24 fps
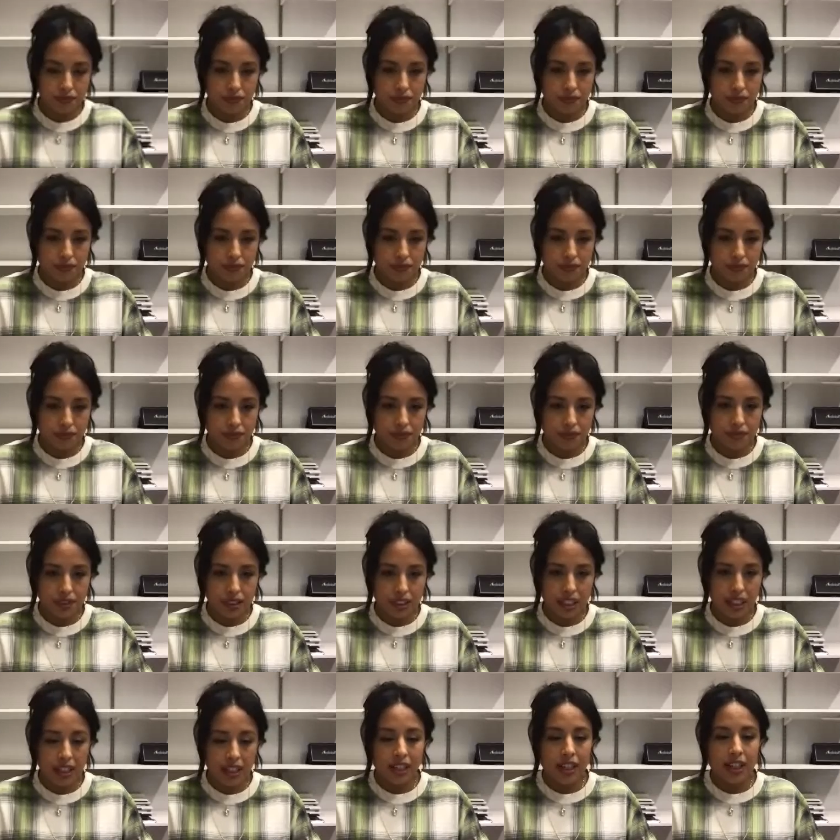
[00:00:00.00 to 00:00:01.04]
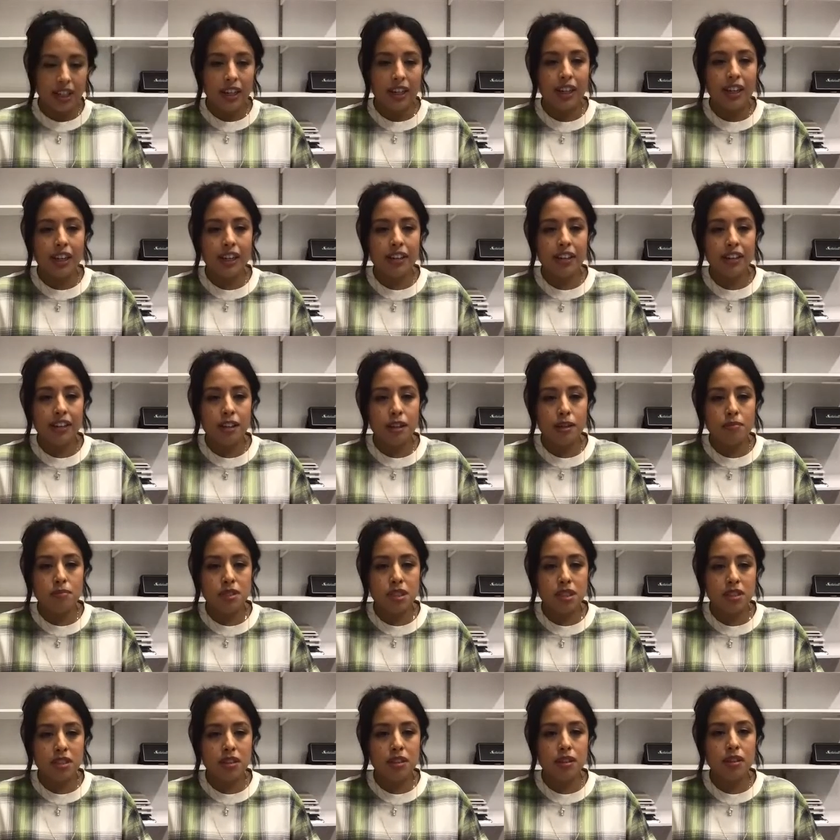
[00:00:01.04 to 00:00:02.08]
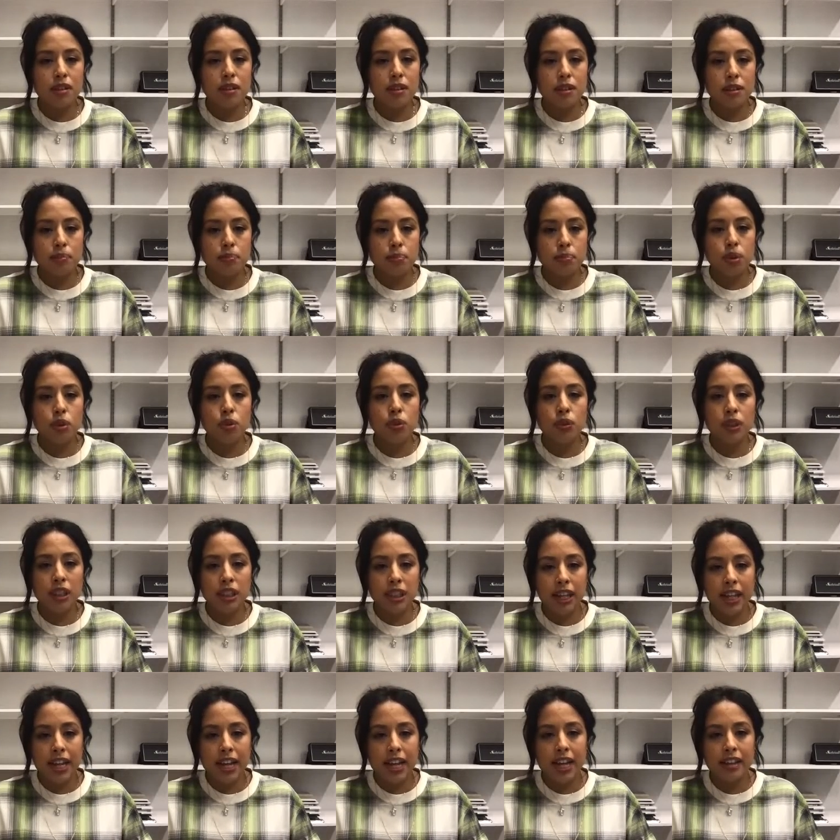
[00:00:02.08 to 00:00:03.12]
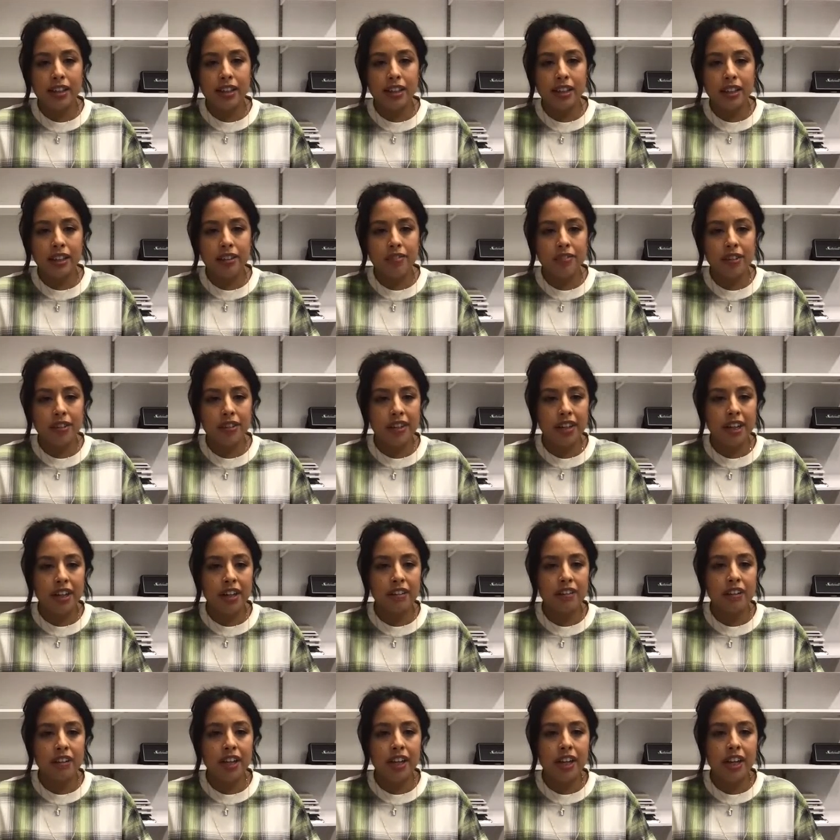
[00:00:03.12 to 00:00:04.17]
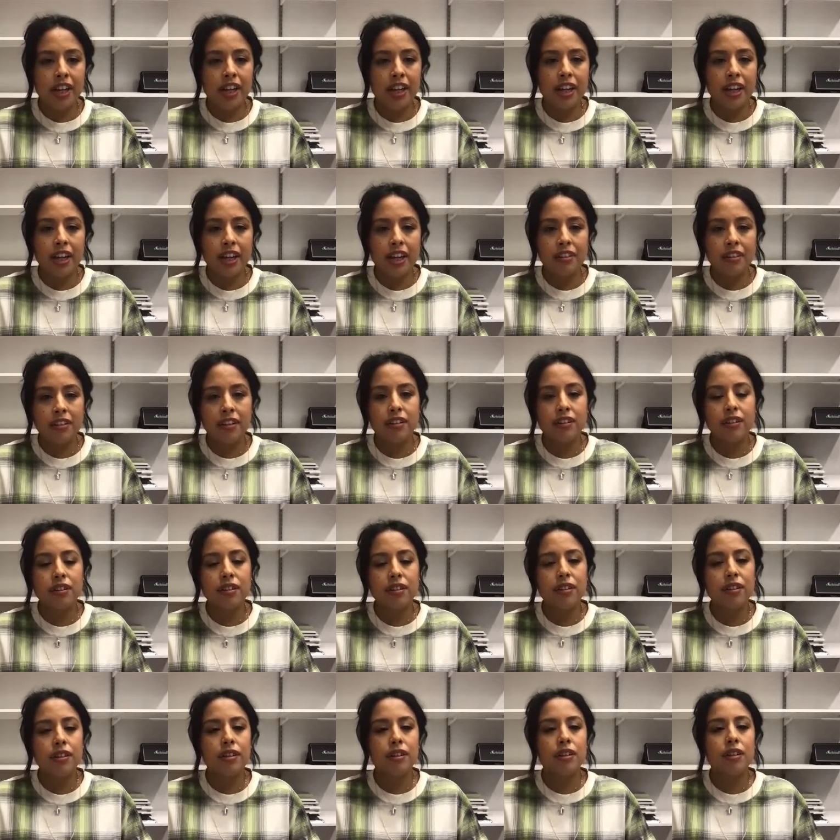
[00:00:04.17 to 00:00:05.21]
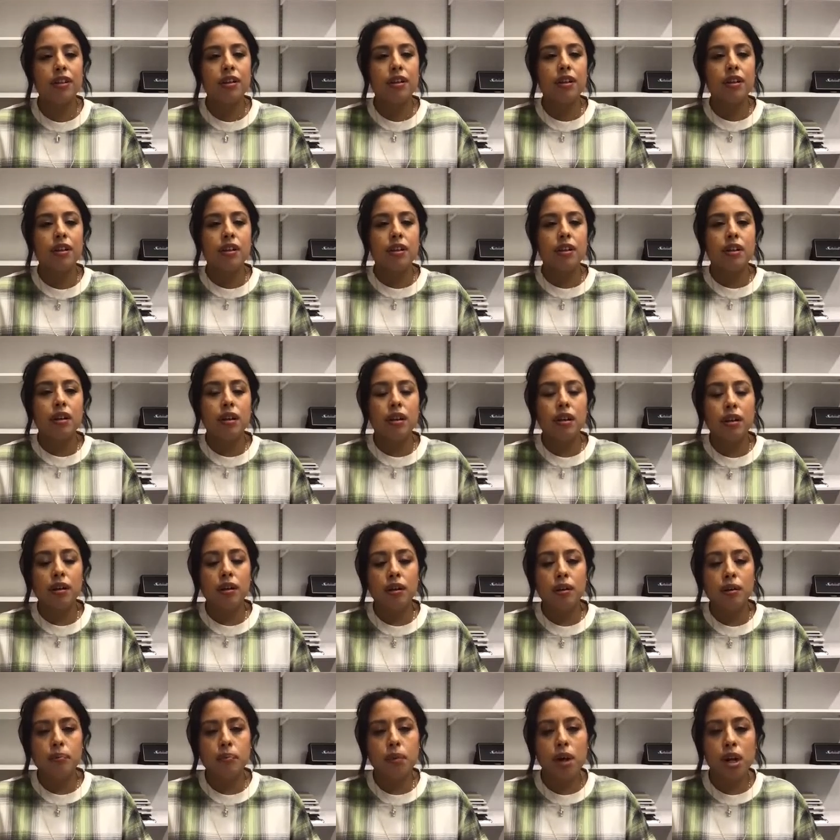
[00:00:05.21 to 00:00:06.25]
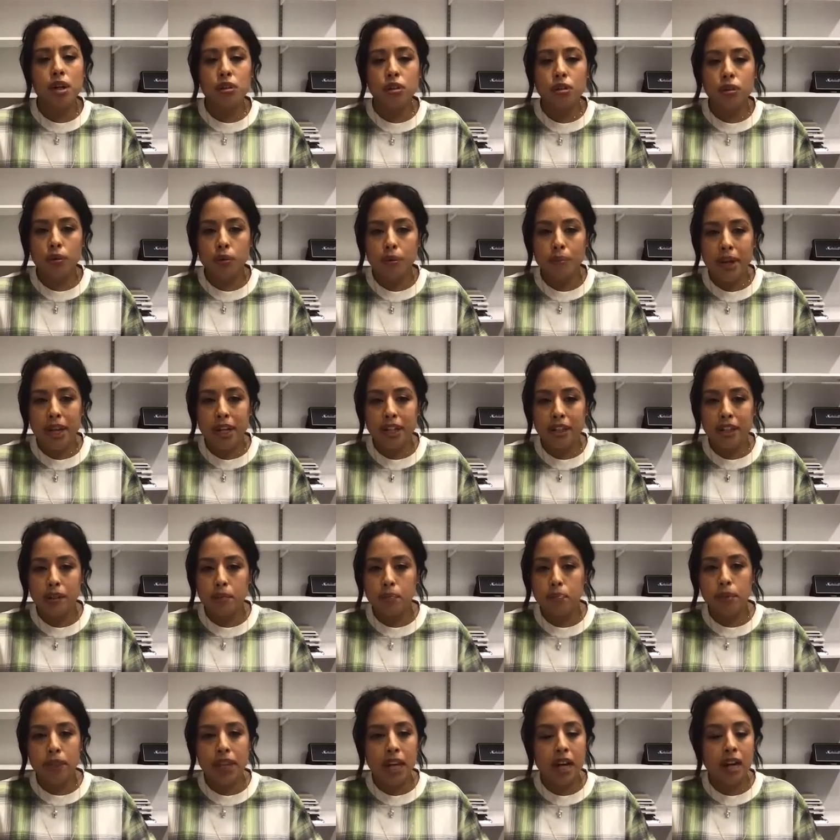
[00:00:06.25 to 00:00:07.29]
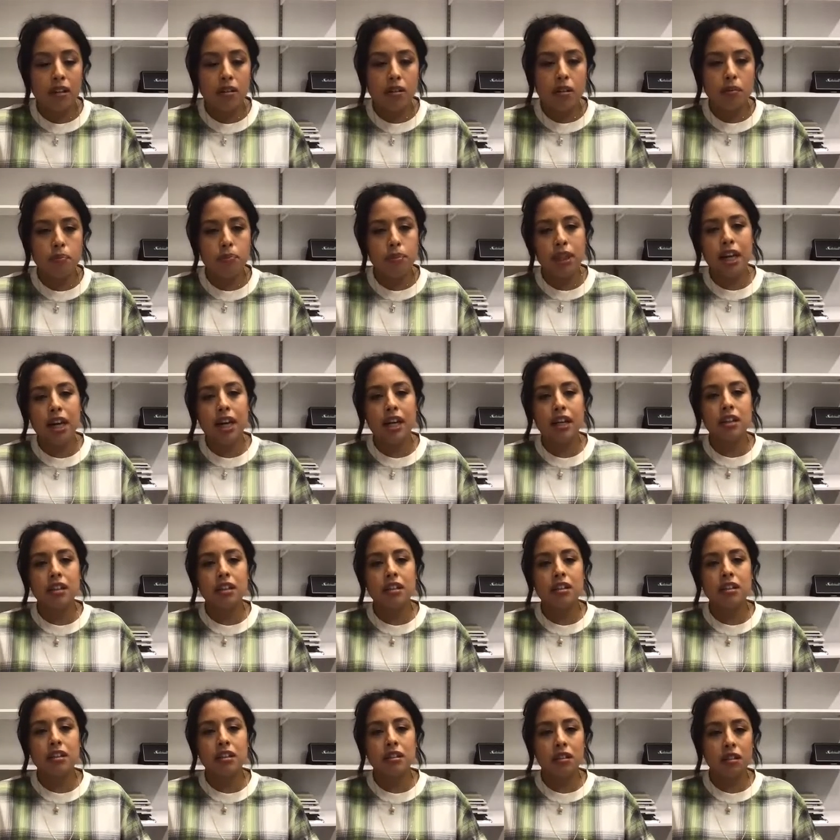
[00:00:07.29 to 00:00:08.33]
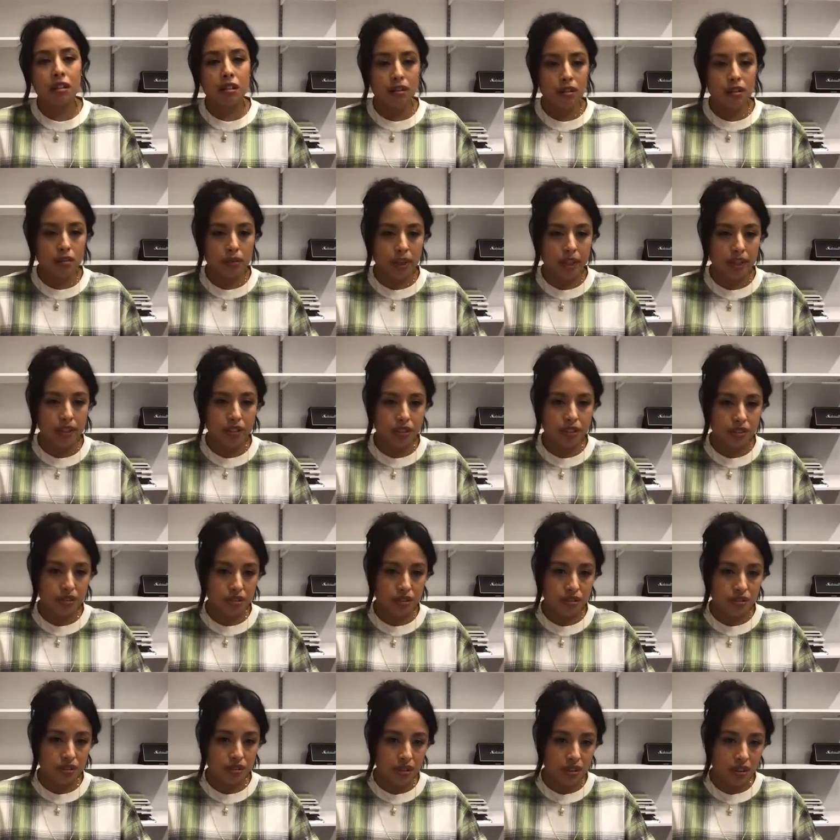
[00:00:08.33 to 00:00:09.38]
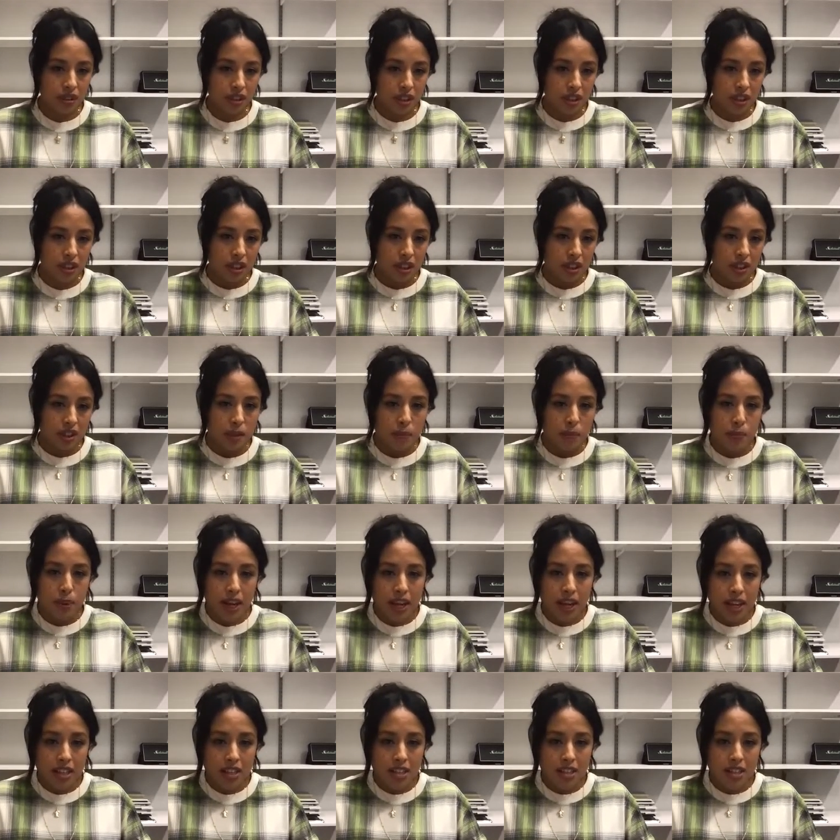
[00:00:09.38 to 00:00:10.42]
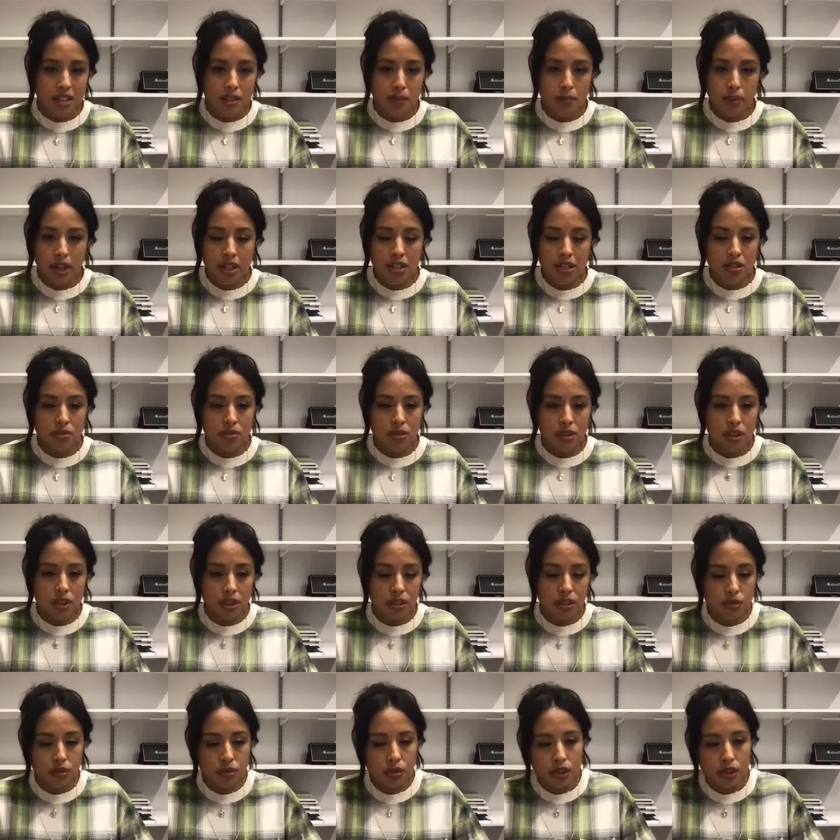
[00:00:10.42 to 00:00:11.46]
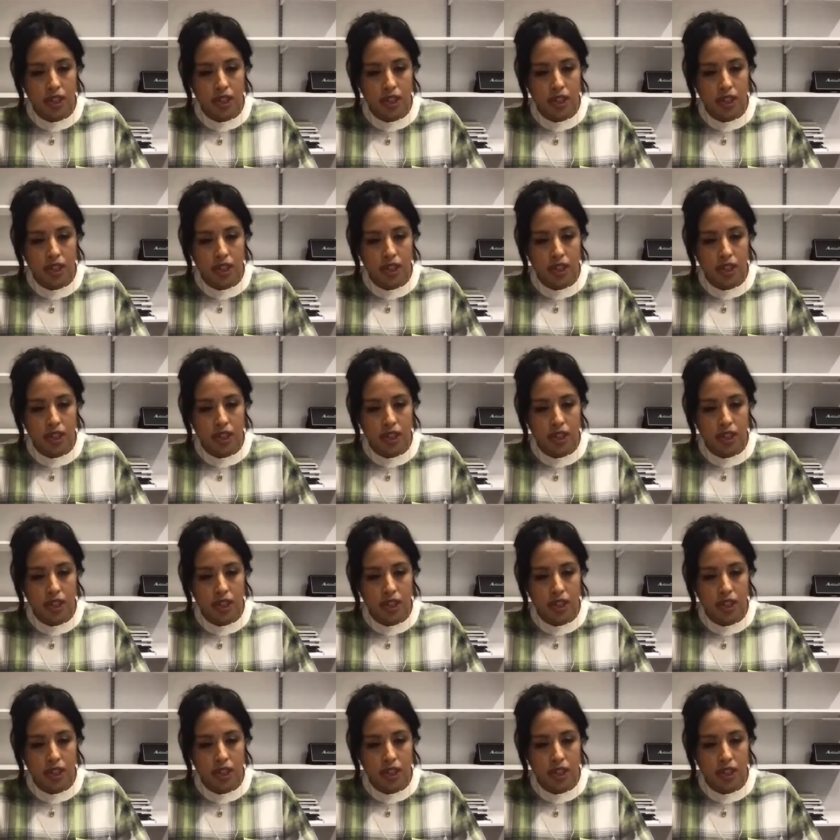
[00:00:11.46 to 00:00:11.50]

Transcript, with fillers: Amazing and it comes in the blue and the khaki, very LA, and then the uh, monochromatic black on black colorway too. The pants, the pants are really cool.